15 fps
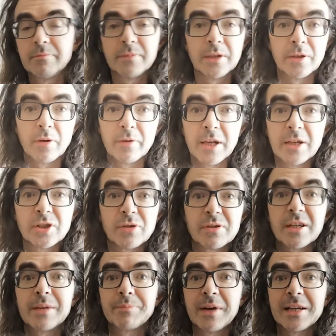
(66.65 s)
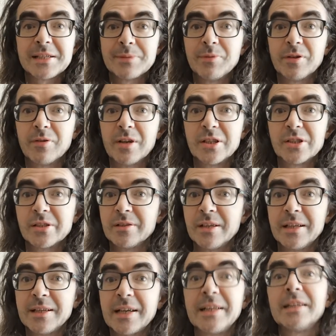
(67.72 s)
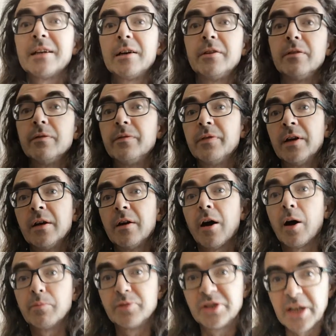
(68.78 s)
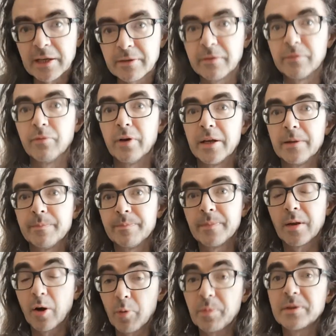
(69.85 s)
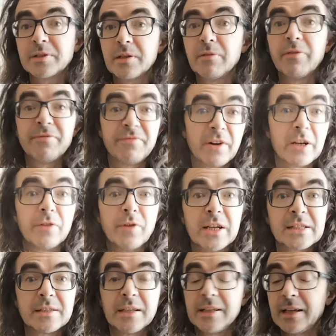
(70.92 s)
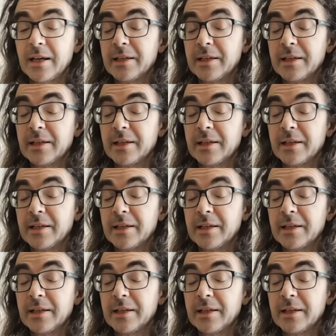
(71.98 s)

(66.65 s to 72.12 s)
you know, issues like mass immigration in any kind of objective way up until very recently.